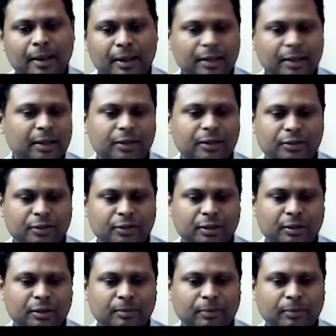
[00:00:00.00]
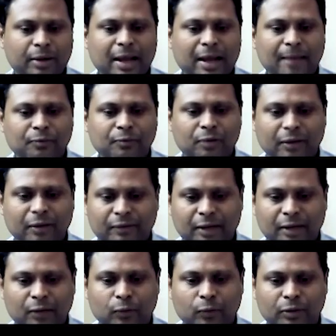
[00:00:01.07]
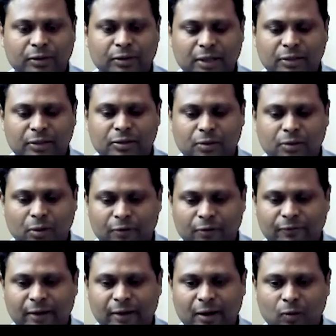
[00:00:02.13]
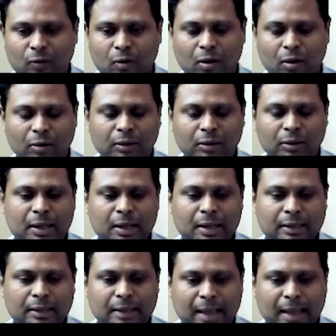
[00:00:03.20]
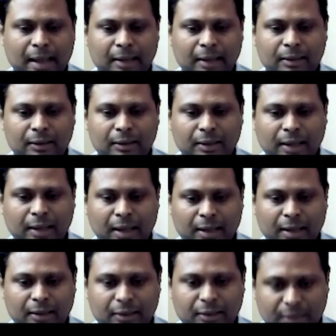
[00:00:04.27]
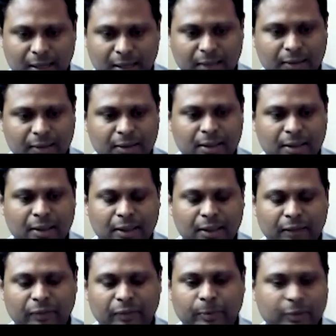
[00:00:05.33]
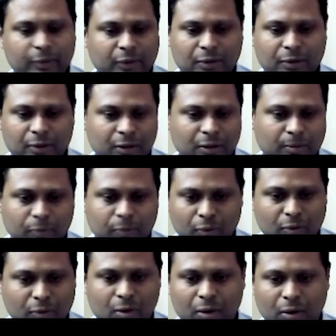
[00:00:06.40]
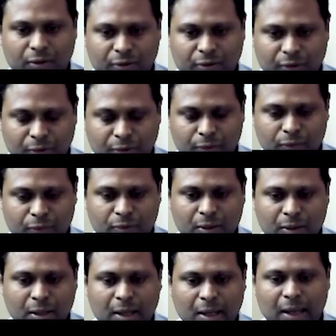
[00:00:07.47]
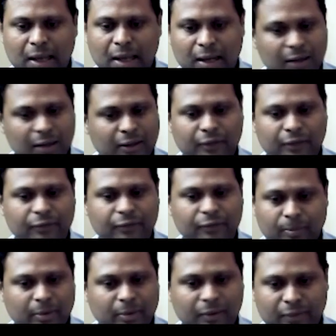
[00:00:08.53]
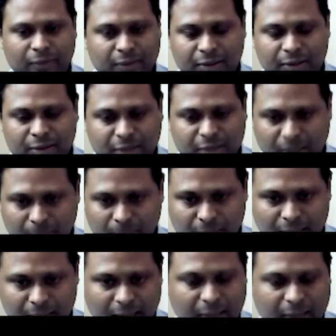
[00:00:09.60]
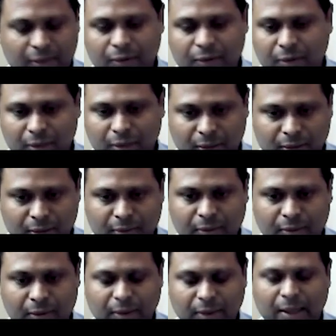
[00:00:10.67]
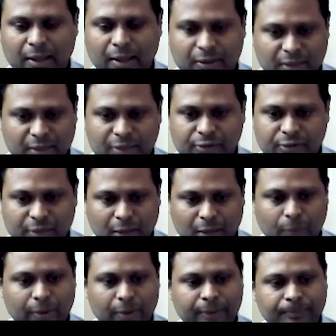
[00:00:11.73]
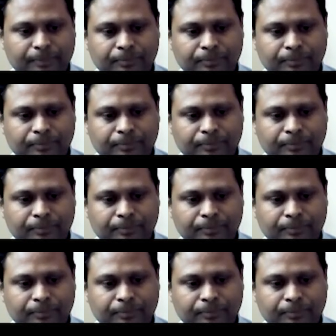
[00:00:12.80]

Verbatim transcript: In addition, perhaps you have a network sensor or firewall that can detect if a particular protocol is in use, and if you have previously disabled that, you can get a sensor that way.